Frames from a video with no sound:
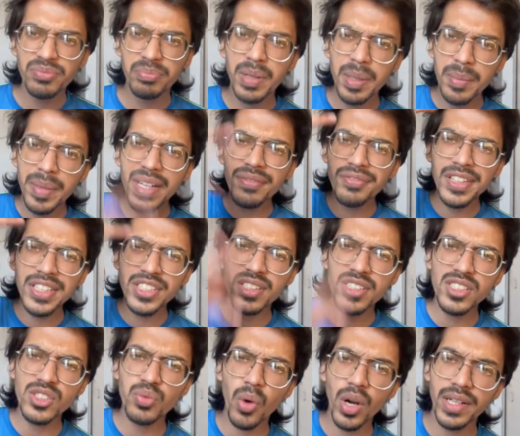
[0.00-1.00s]
Primitive feature
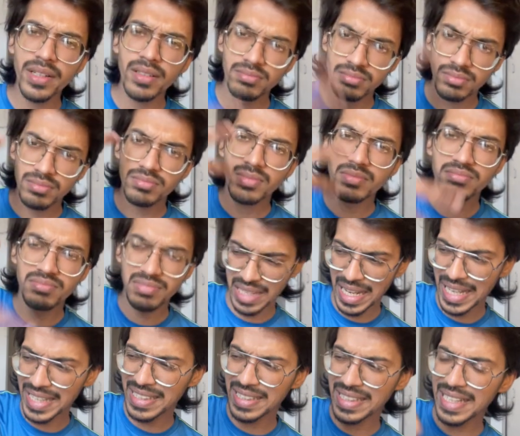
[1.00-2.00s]
is what?
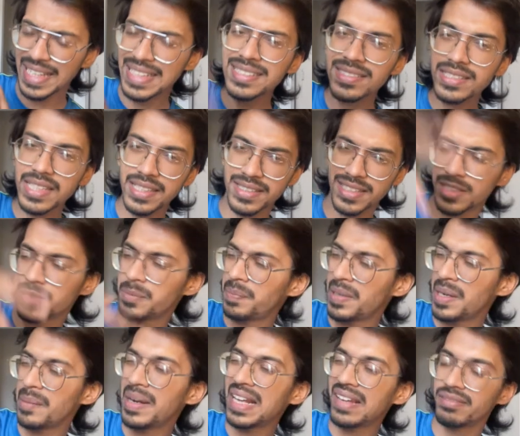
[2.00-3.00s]
Like insects,
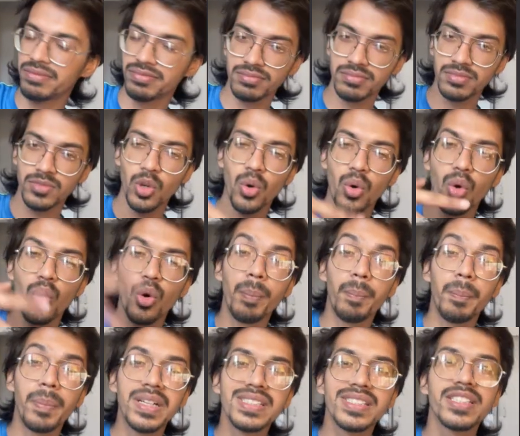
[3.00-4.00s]
primitive.
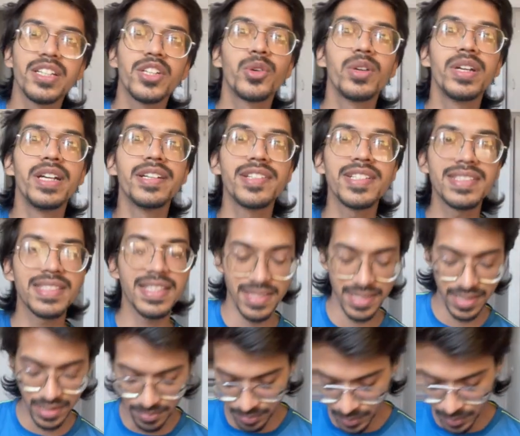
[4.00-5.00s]
Open circulatory system.